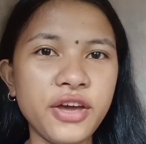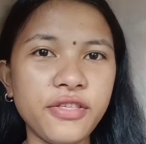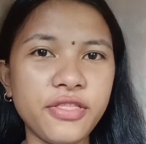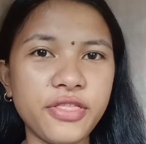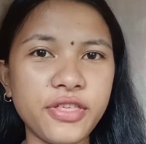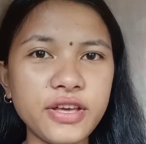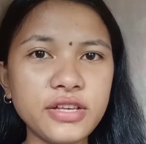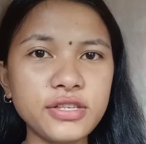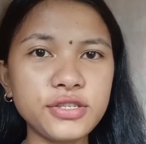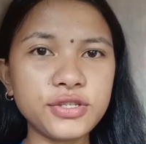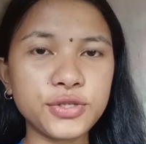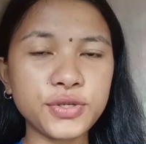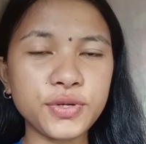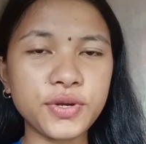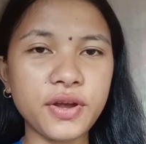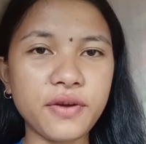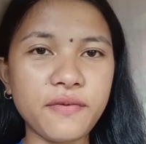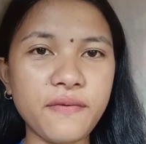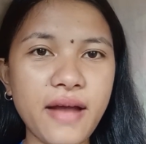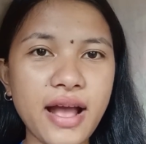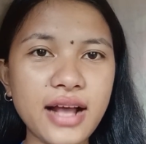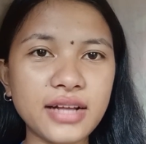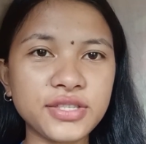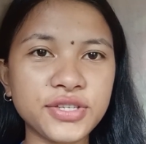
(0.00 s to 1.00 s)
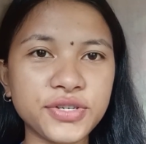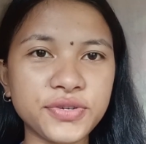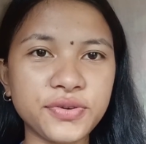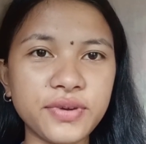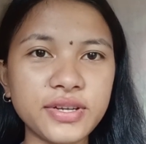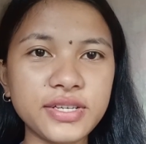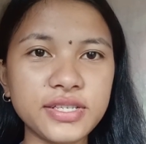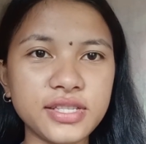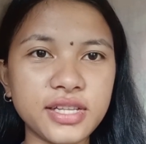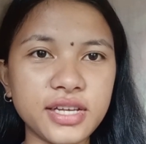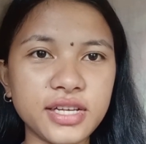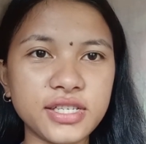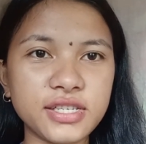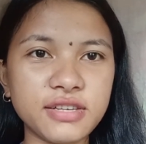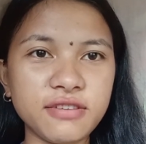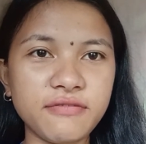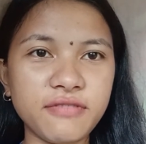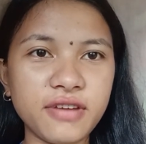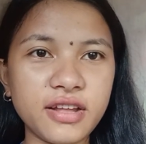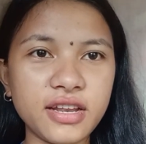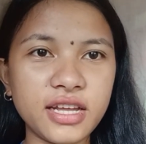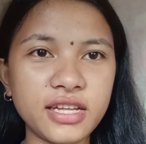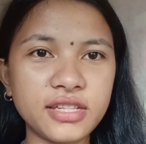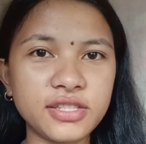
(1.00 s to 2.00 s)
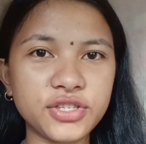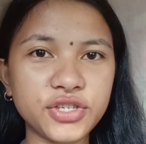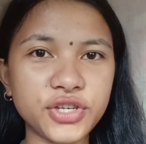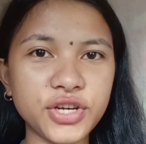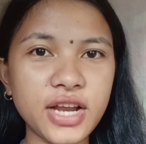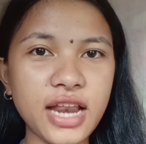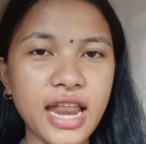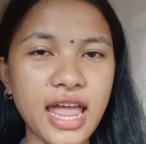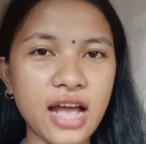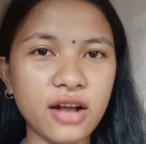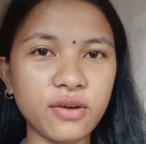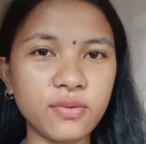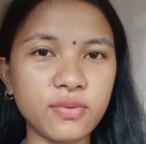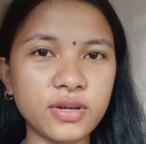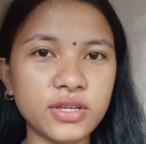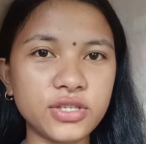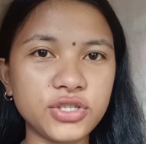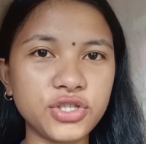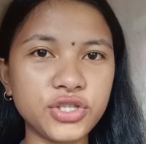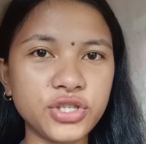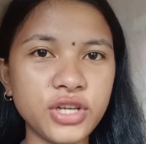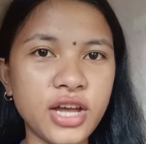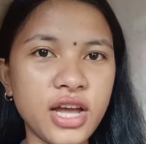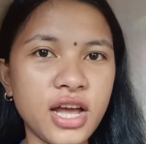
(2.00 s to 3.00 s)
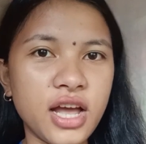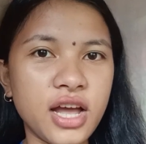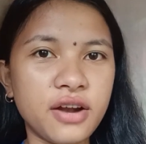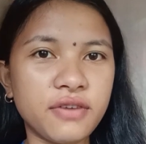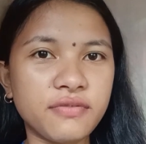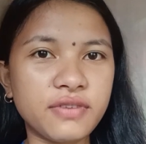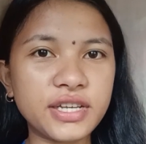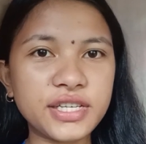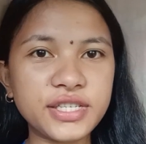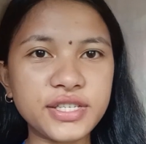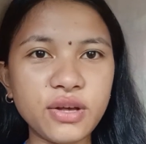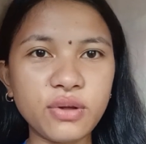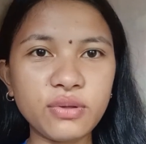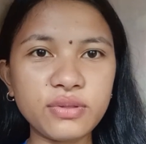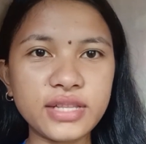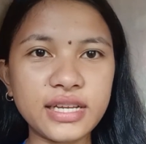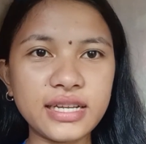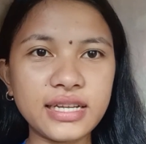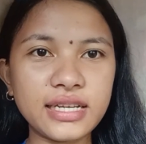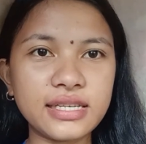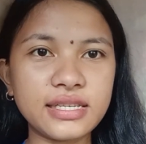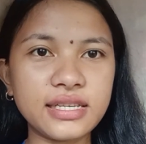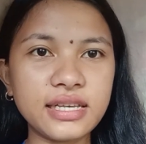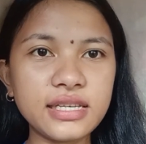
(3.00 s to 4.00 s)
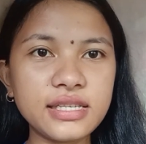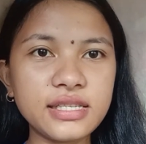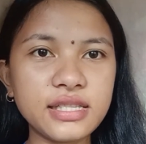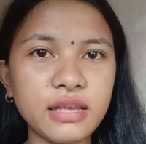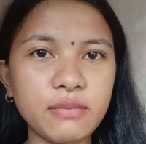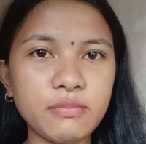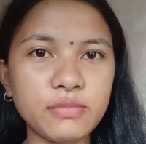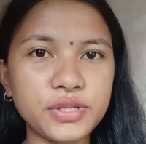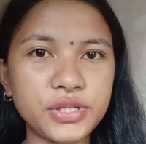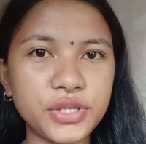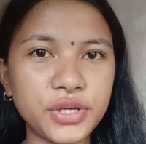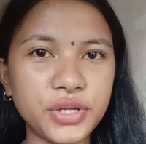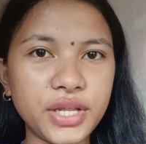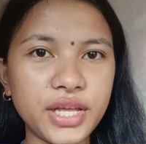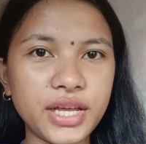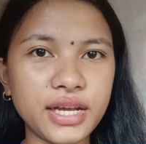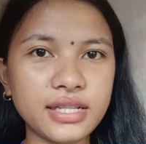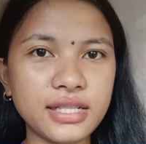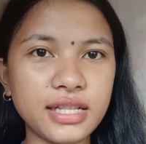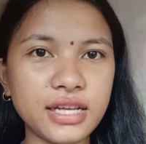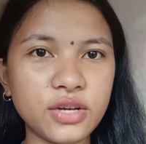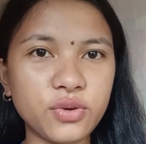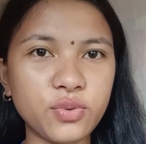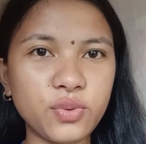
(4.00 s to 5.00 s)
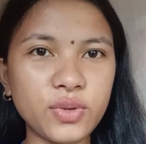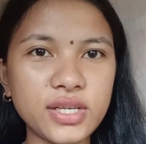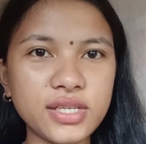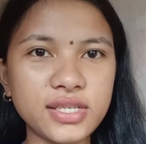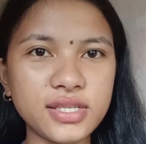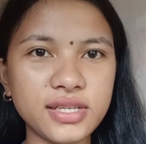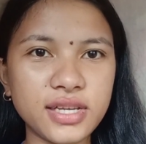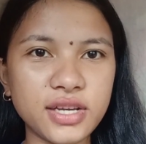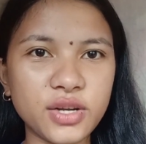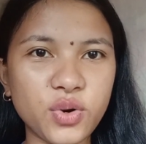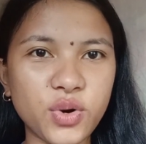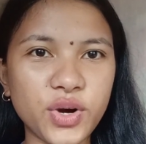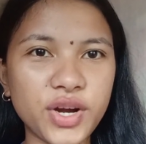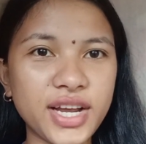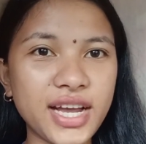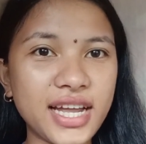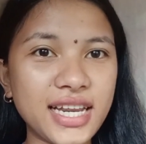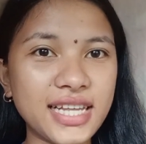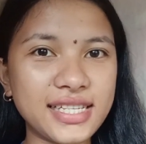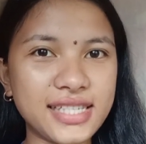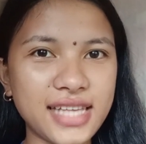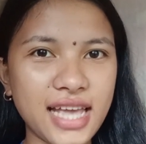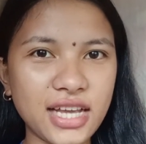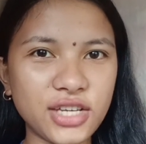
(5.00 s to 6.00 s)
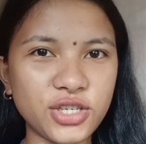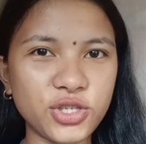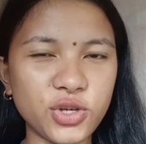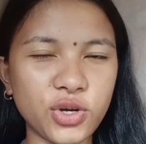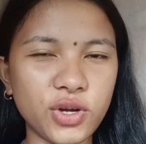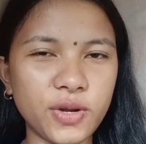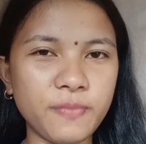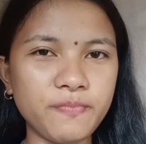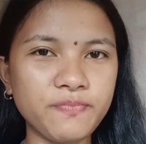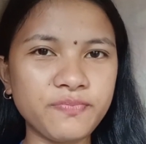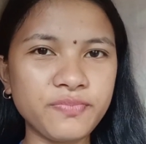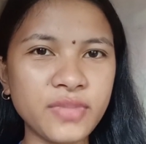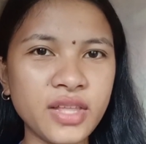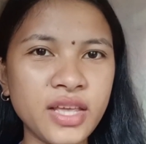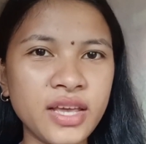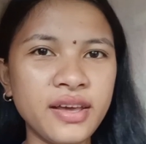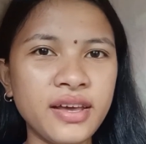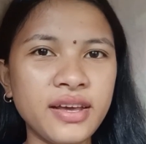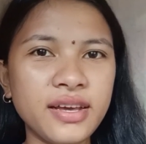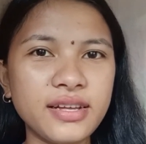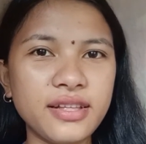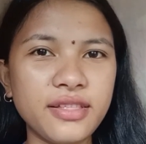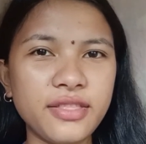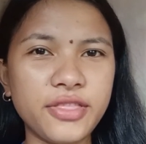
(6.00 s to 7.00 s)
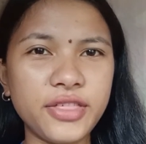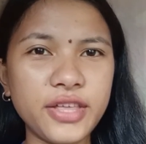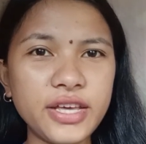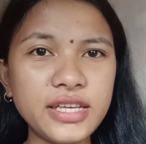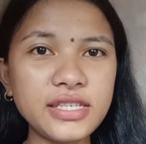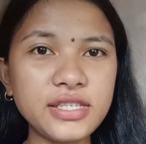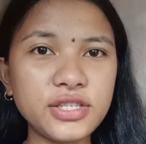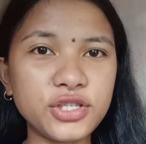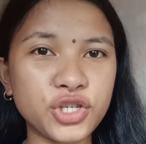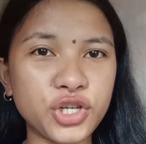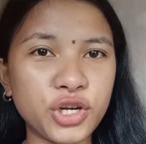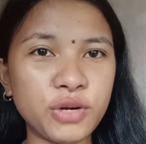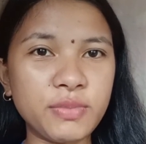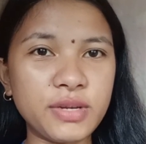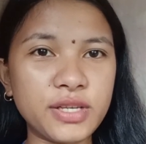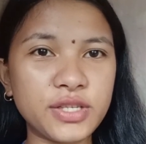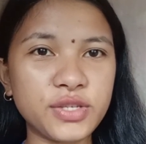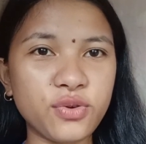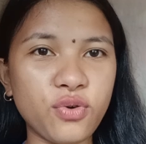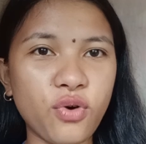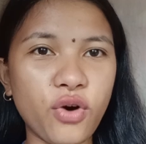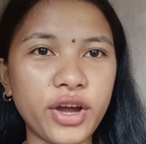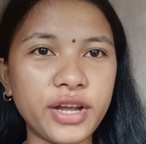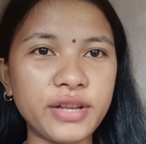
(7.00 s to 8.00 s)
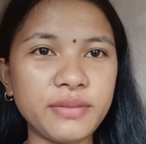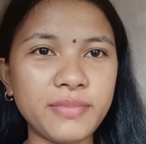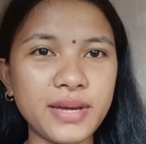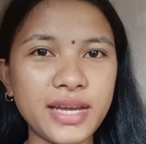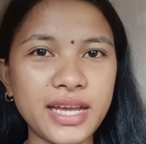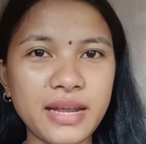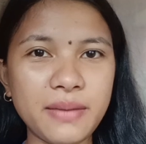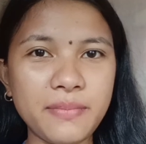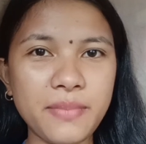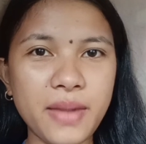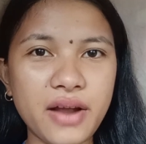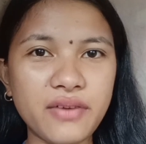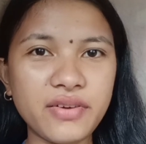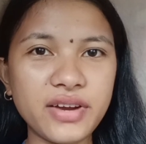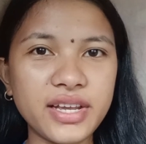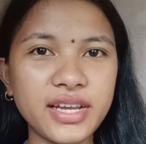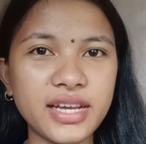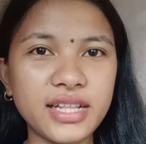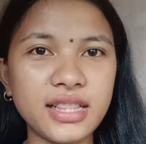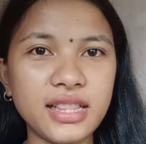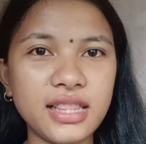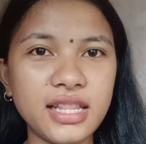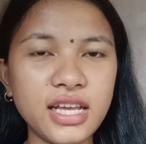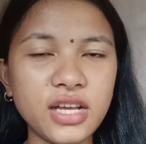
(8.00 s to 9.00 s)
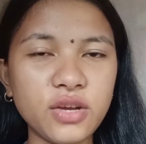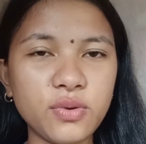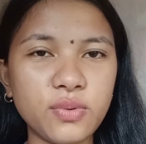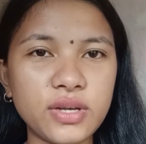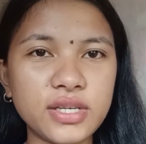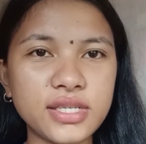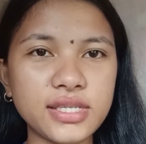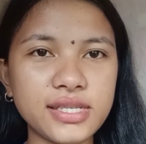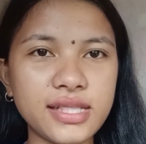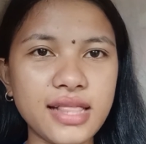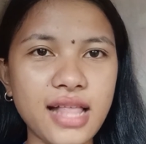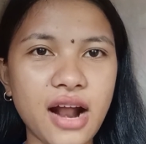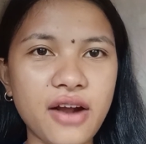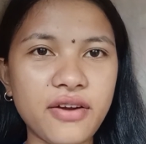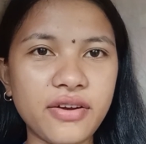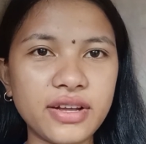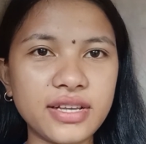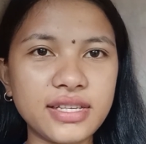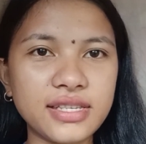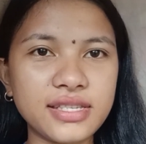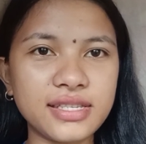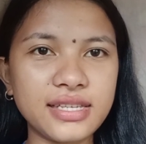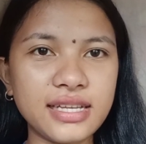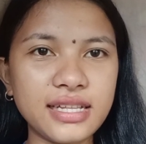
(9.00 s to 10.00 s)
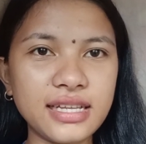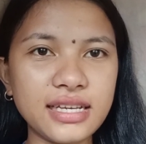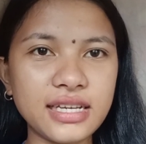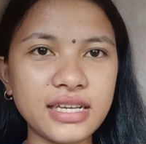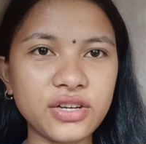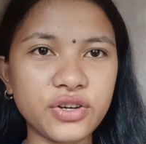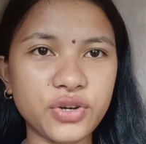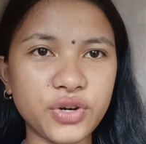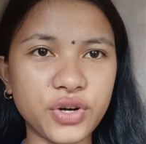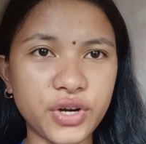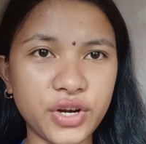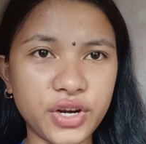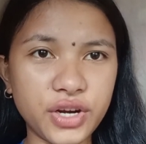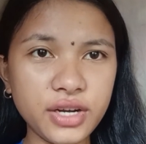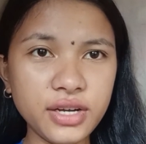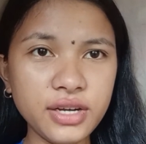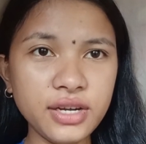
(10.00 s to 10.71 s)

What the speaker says: These two characteristics of an interlanguage result in a system's unique linguistic organization. This term is coined by an American linguist, Larry Selinker.